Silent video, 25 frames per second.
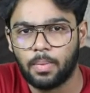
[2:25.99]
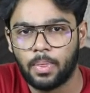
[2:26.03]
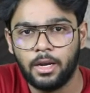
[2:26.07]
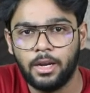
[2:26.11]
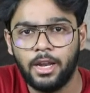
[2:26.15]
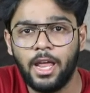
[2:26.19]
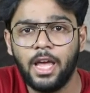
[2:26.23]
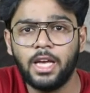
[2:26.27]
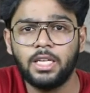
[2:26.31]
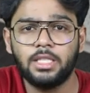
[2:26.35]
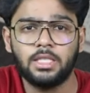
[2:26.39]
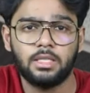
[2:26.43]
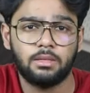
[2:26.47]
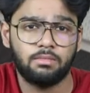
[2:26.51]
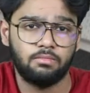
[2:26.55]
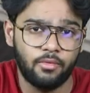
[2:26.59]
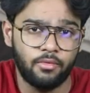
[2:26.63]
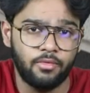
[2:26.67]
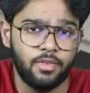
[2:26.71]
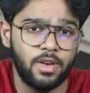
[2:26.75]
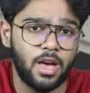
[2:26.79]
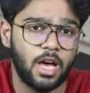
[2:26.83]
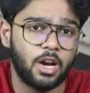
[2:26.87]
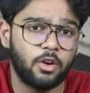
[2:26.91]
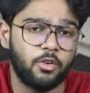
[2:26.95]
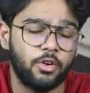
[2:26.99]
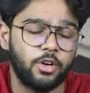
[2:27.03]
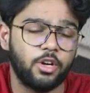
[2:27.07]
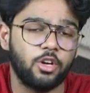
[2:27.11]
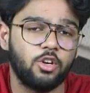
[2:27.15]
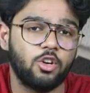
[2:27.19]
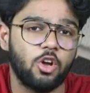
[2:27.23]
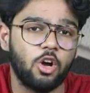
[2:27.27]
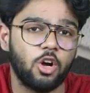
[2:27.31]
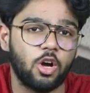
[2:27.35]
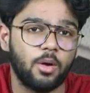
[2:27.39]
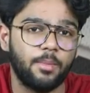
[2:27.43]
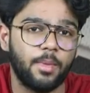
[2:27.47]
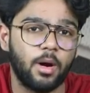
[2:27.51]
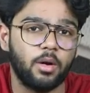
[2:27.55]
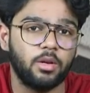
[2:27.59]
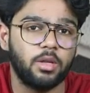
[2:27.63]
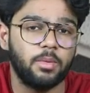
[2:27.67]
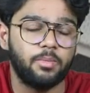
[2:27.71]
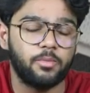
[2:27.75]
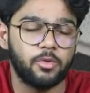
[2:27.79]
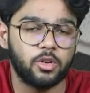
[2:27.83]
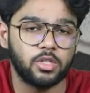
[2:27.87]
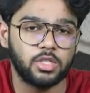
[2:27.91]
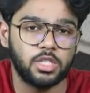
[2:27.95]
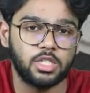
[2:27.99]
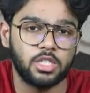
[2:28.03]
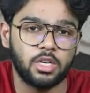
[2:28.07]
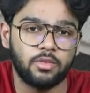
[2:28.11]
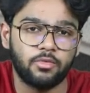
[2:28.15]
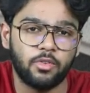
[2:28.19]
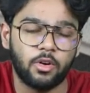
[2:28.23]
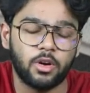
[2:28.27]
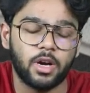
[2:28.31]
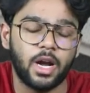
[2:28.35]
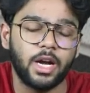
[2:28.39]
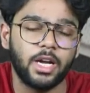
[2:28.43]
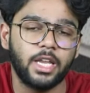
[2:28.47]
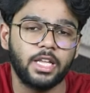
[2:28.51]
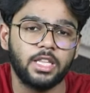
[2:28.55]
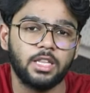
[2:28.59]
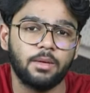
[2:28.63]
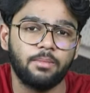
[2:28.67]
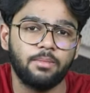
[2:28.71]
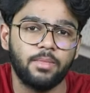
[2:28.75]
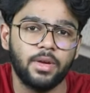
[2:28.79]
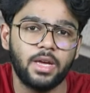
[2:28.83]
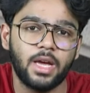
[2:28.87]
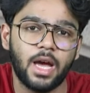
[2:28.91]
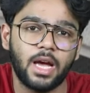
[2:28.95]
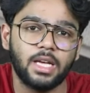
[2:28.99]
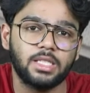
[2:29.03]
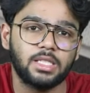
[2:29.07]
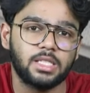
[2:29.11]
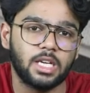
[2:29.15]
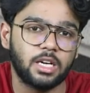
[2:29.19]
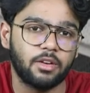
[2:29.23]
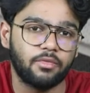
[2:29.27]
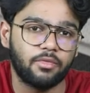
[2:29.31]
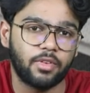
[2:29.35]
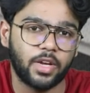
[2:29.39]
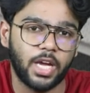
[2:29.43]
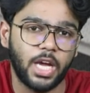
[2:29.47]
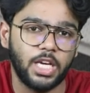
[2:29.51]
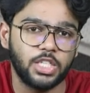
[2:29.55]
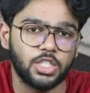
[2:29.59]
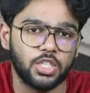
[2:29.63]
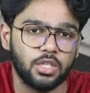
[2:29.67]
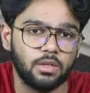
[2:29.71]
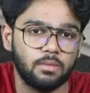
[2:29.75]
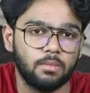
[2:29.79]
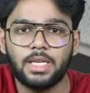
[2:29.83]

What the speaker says: Next, we are going to talk about the procedure for getting the BIS certification.